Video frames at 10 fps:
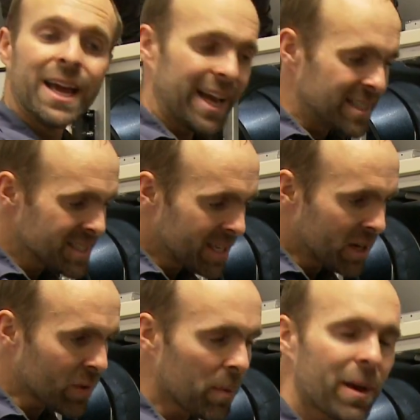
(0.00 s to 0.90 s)
and send
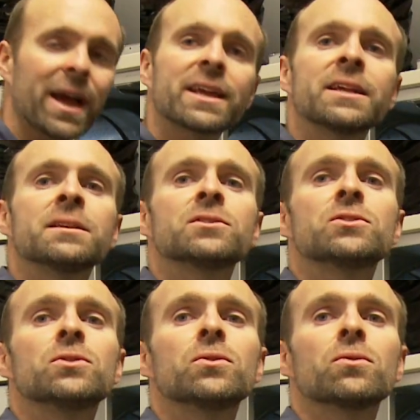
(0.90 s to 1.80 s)
it right back
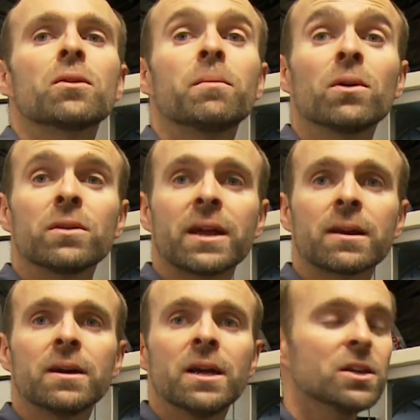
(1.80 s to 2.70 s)
into the
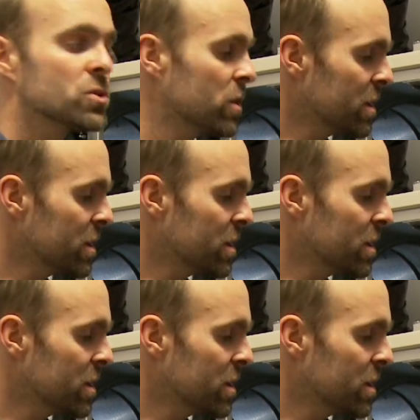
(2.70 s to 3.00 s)
building so that